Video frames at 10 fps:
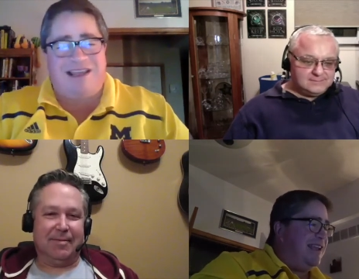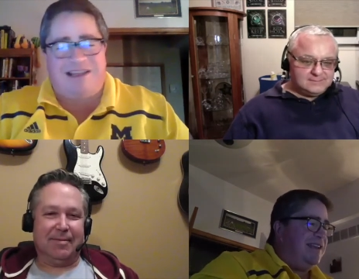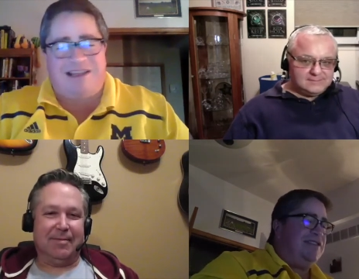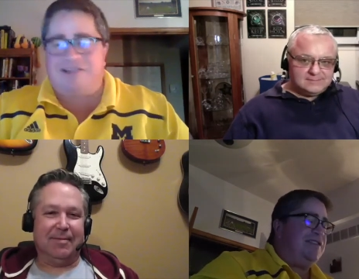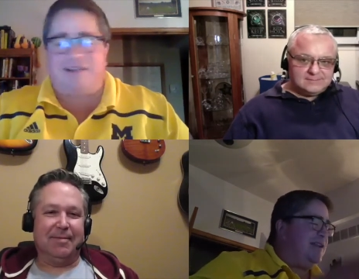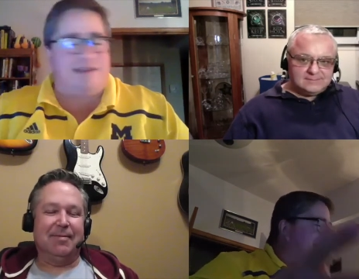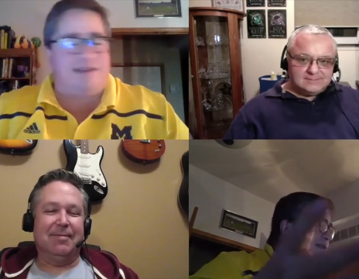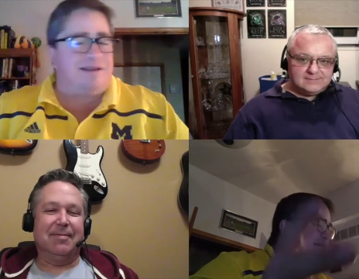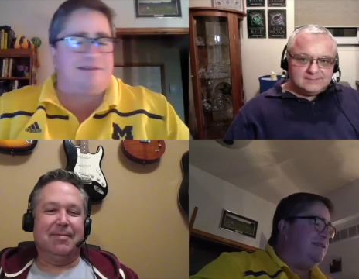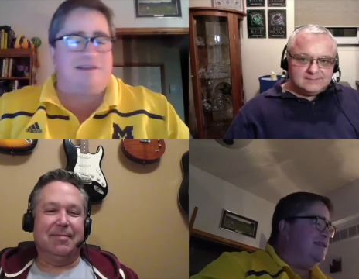Speaker 1: just like he
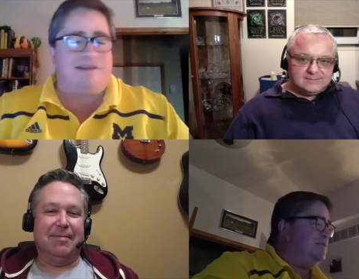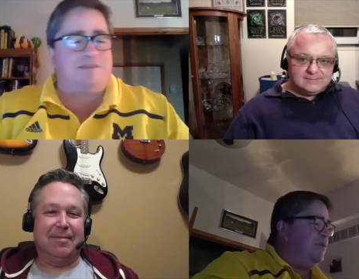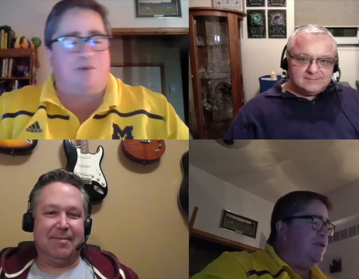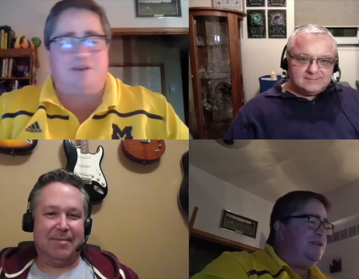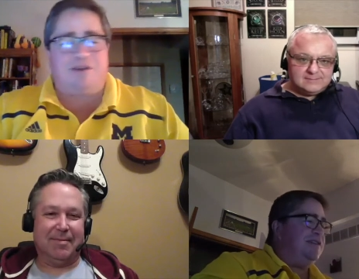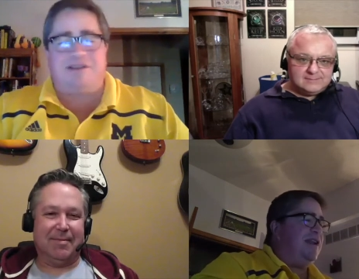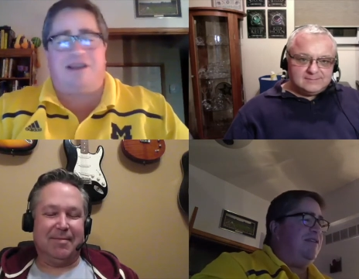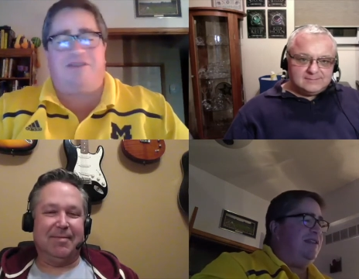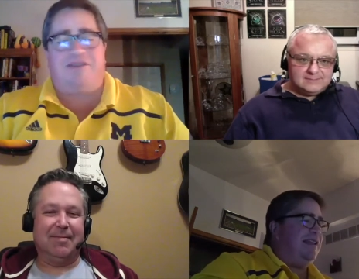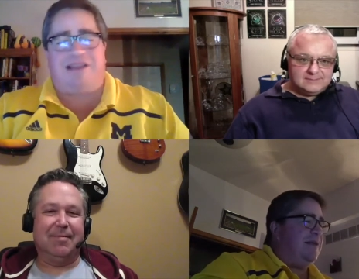does in his books and
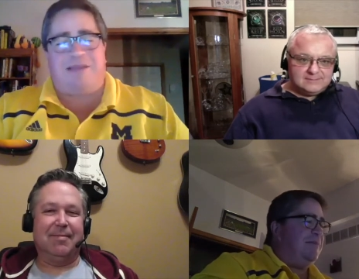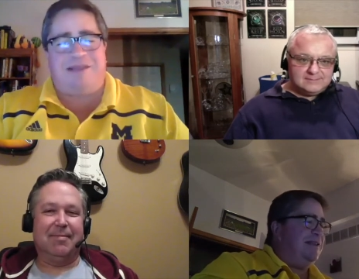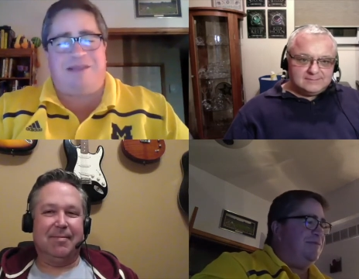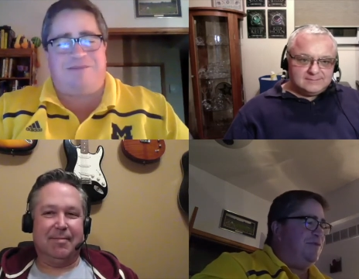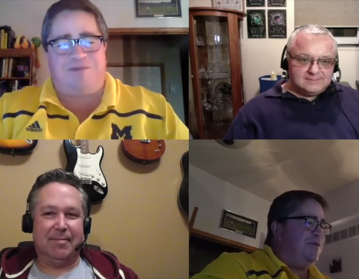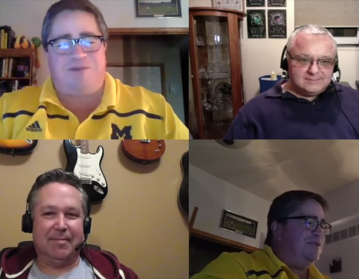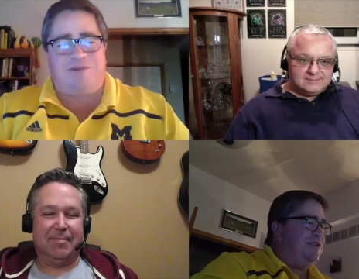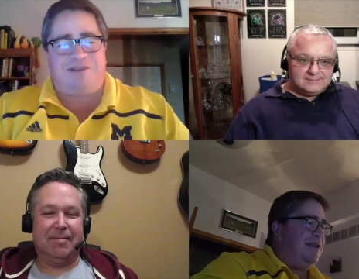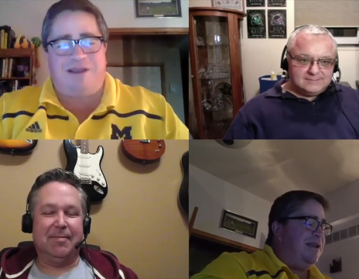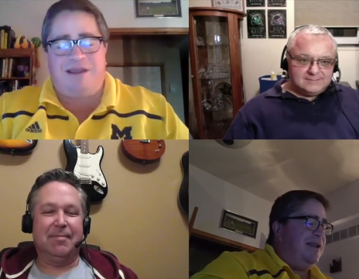everything. I mean,
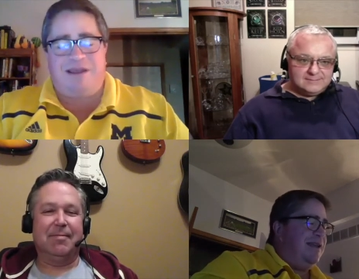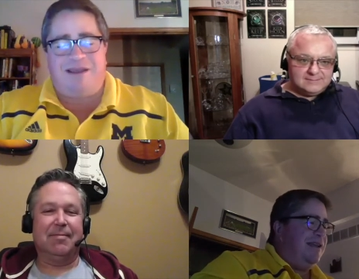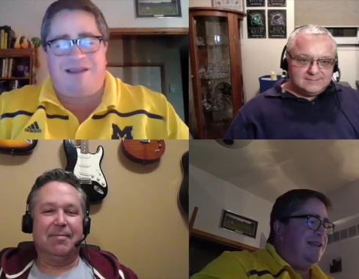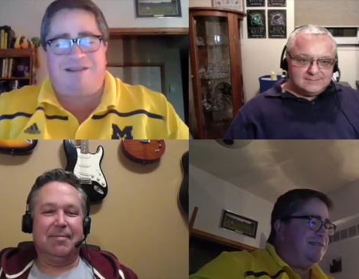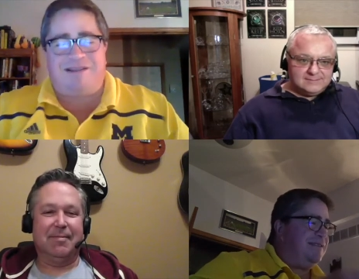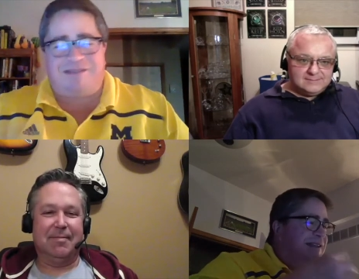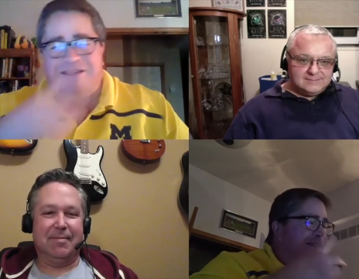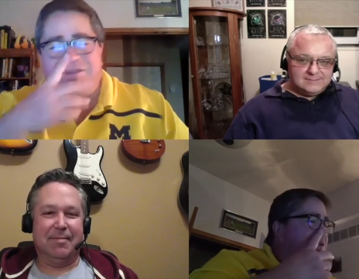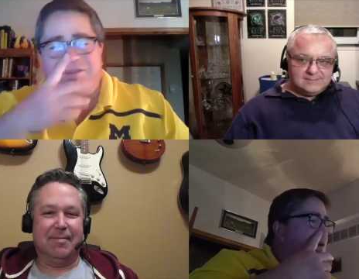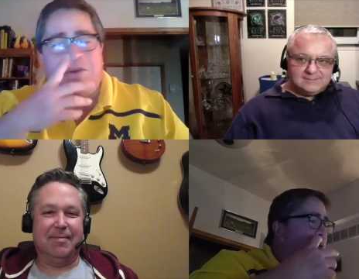food's it's
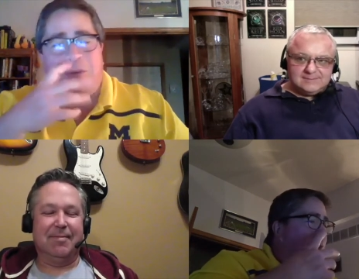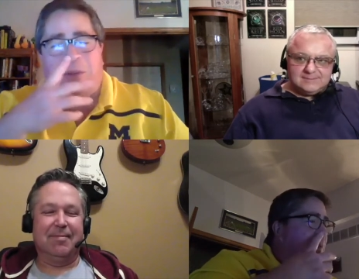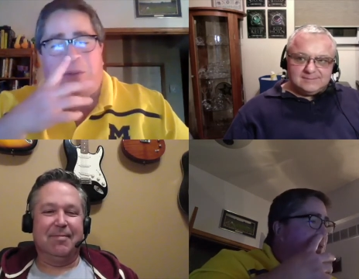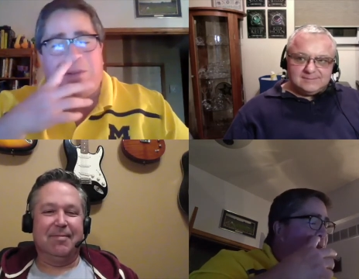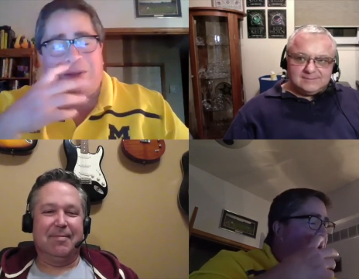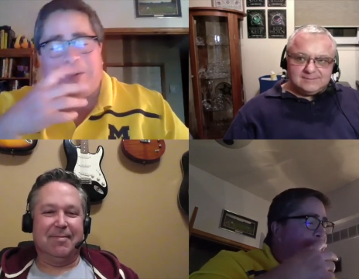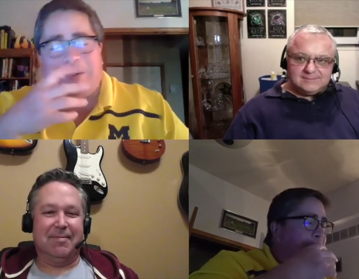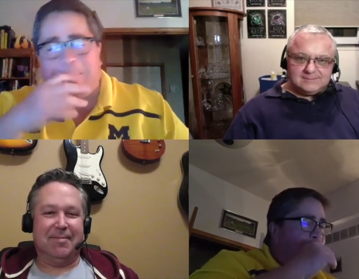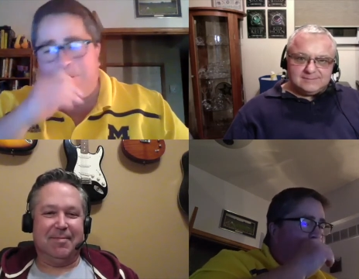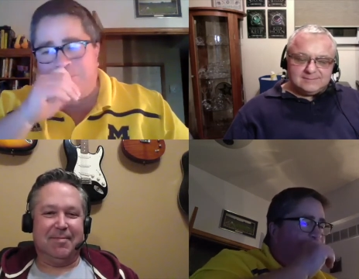it's cool.
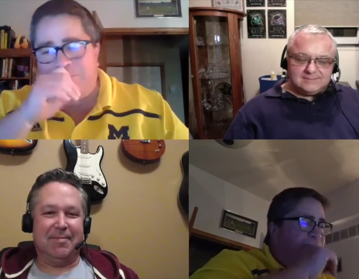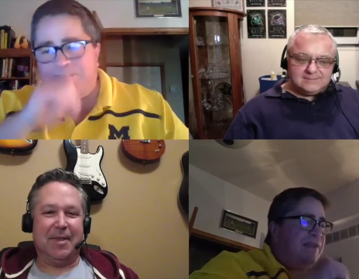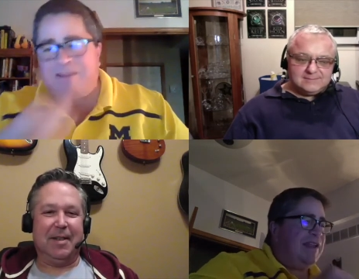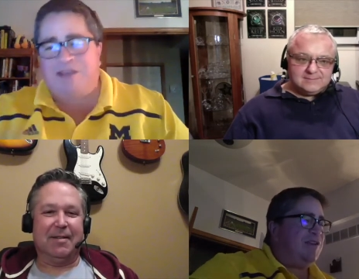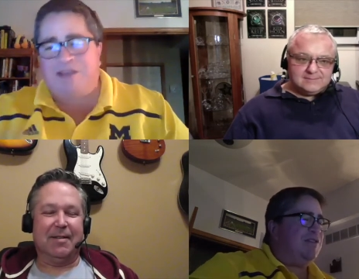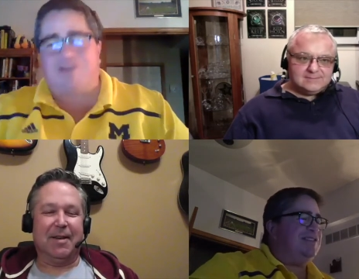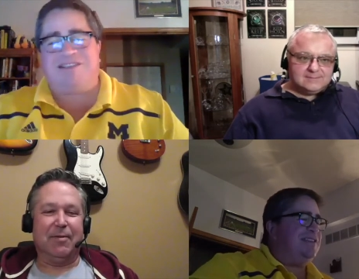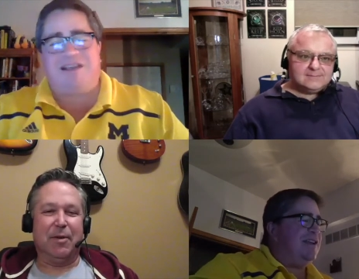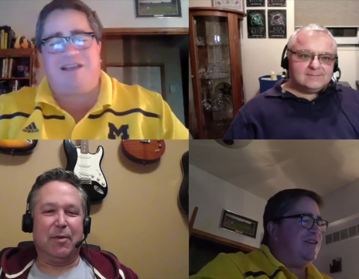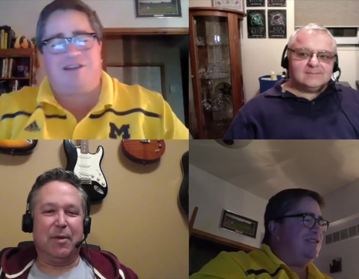
Speaker 2: Yeah,
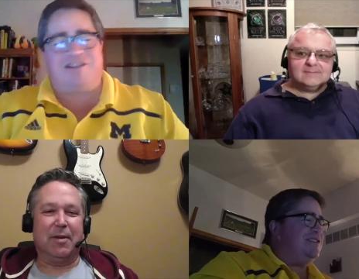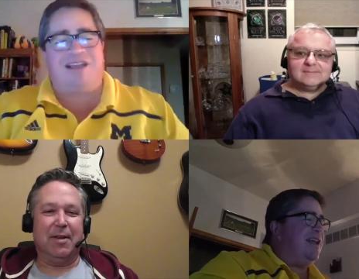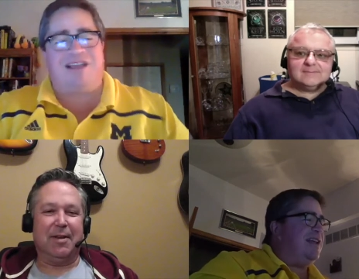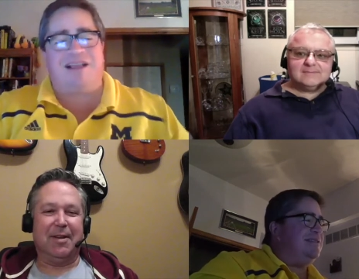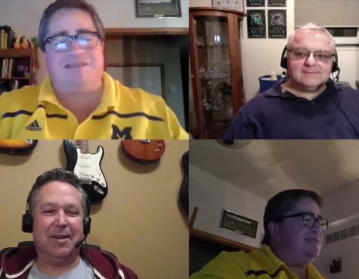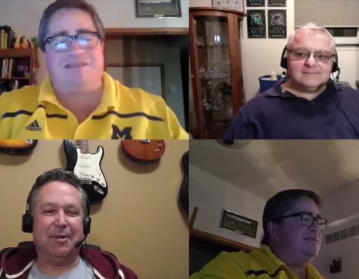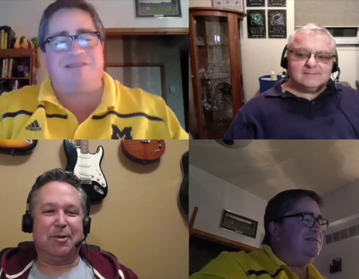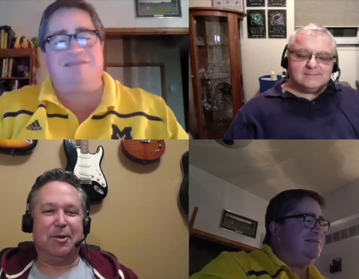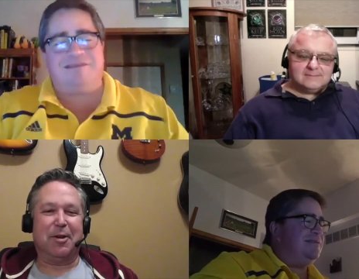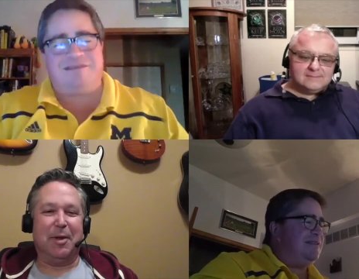have different. He, he could
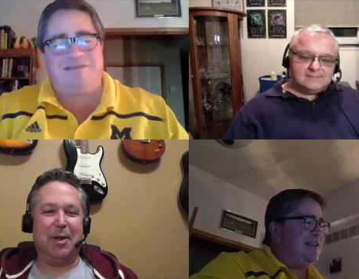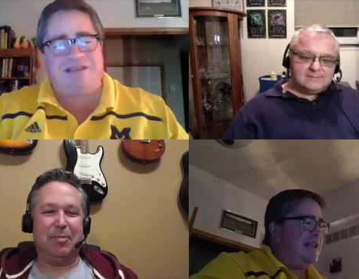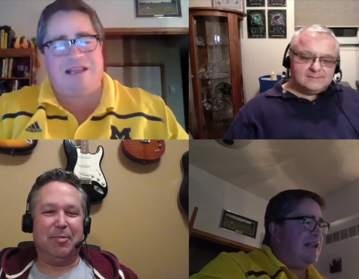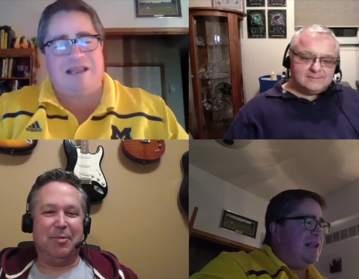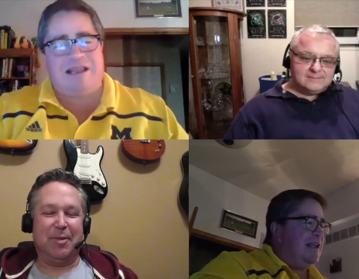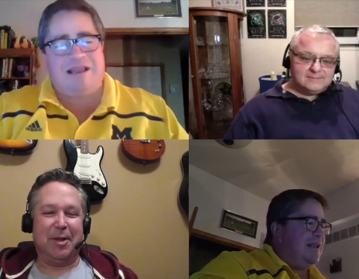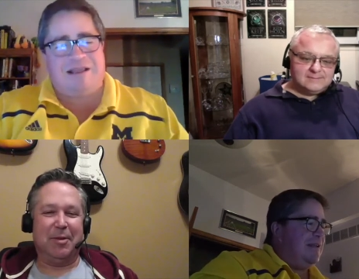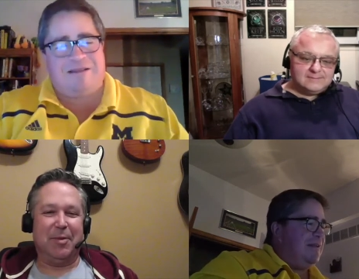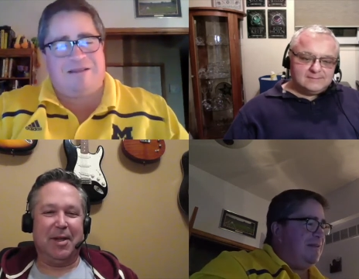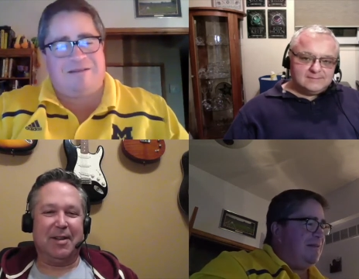cook them up. He
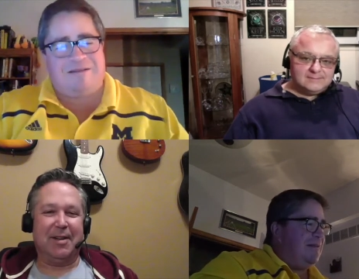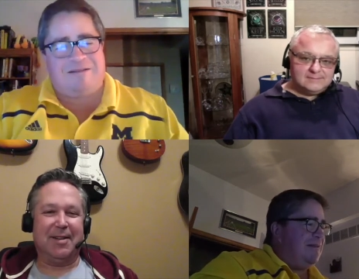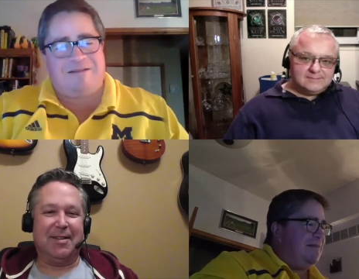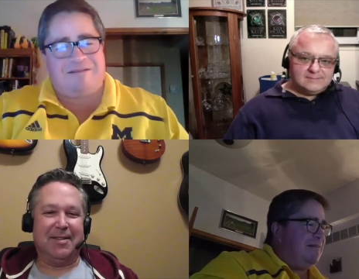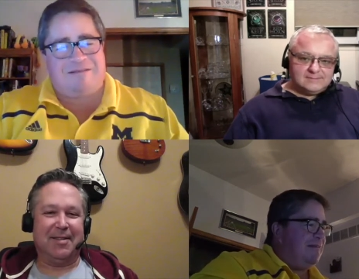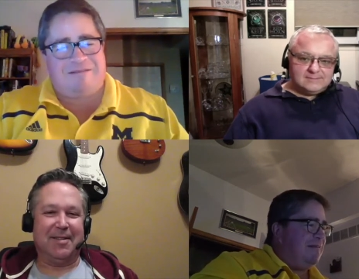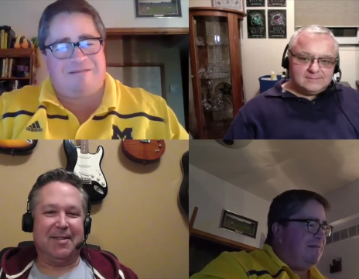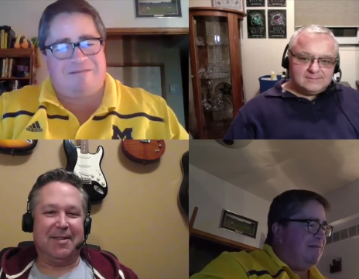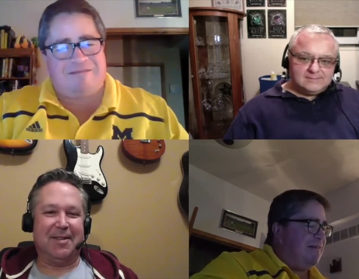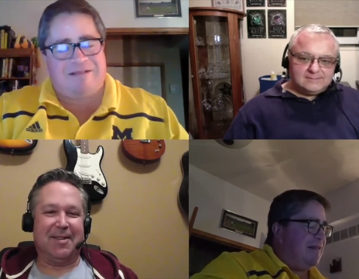could make uh,
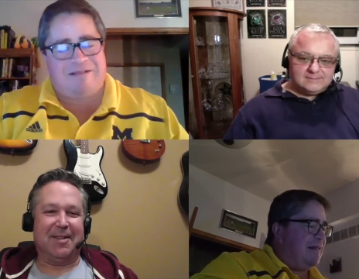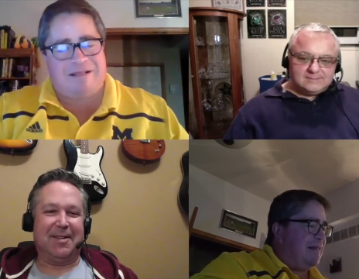a,